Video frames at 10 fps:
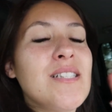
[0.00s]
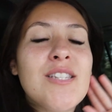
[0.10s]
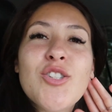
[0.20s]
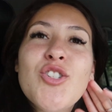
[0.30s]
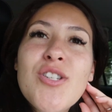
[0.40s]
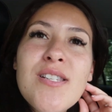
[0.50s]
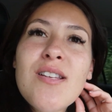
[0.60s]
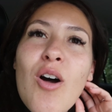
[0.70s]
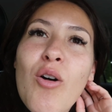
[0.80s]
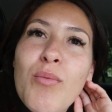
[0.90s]
they're just
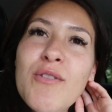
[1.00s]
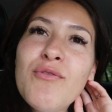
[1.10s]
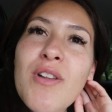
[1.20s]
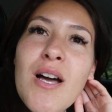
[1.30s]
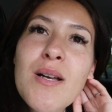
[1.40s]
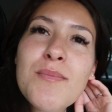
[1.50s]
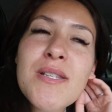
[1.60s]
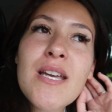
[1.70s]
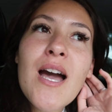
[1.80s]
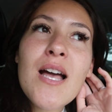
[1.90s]
all been flops.
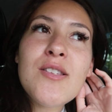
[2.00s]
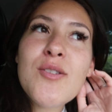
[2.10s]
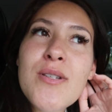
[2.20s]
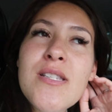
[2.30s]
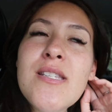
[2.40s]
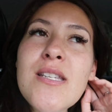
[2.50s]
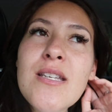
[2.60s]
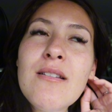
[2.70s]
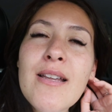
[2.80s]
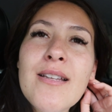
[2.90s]
Like, as you can
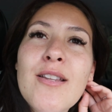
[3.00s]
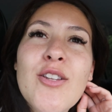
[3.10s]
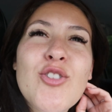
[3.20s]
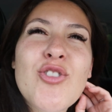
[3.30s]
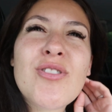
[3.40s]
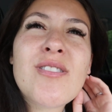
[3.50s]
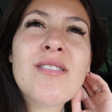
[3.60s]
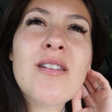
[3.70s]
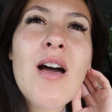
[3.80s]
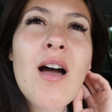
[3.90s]
see, like there's just
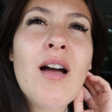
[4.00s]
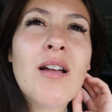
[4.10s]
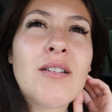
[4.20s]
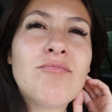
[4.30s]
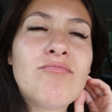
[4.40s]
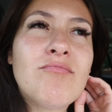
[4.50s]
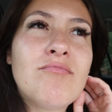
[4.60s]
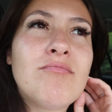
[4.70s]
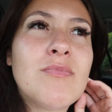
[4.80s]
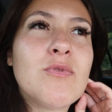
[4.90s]
not
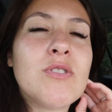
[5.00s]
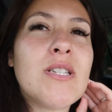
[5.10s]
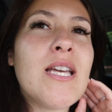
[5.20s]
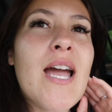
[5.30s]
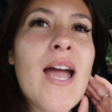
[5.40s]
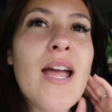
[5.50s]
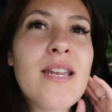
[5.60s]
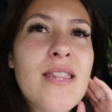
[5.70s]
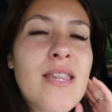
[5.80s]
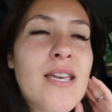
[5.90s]
really
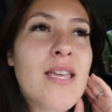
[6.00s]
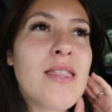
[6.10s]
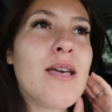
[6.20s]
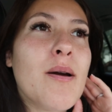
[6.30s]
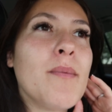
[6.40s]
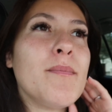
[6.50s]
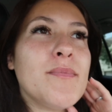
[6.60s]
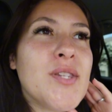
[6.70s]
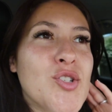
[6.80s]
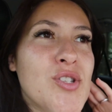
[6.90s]
anything in
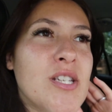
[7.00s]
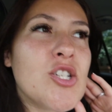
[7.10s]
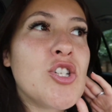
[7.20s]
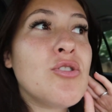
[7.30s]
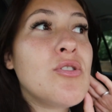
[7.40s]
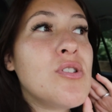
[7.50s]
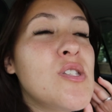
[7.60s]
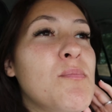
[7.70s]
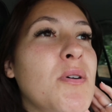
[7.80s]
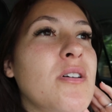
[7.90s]
them. There's like
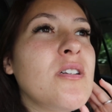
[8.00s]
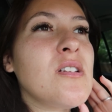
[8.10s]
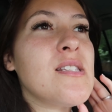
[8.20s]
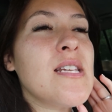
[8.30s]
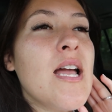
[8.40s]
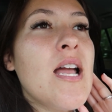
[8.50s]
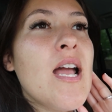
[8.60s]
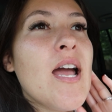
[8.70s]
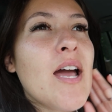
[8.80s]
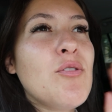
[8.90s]
children's books.
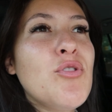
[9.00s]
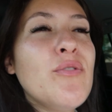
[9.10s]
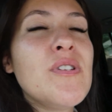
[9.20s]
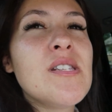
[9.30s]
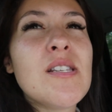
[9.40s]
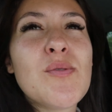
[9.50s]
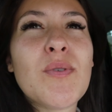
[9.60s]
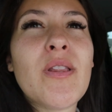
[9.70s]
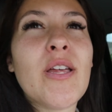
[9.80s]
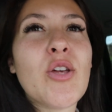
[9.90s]
I don't know if it's because
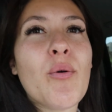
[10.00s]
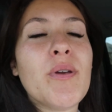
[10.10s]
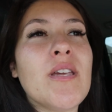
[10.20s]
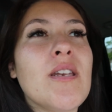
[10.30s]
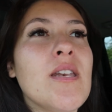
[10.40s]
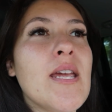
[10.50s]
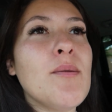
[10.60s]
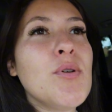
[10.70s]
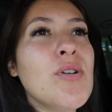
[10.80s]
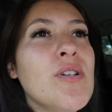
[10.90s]
we're like going in
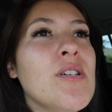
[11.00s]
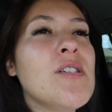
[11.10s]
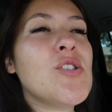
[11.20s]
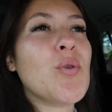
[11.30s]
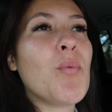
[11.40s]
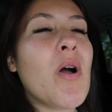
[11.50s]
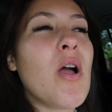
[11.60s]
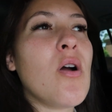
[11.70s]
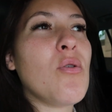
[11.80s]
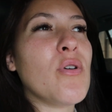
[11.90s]
neighborhoods or
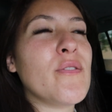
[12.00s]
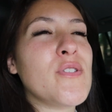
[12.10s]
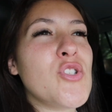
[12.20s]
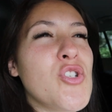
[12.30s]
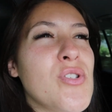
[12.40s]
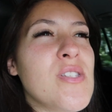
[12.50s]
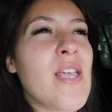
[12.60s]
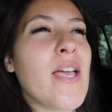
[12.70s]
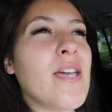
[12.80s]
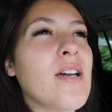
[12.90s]
what, or if it's just
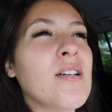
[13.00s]
like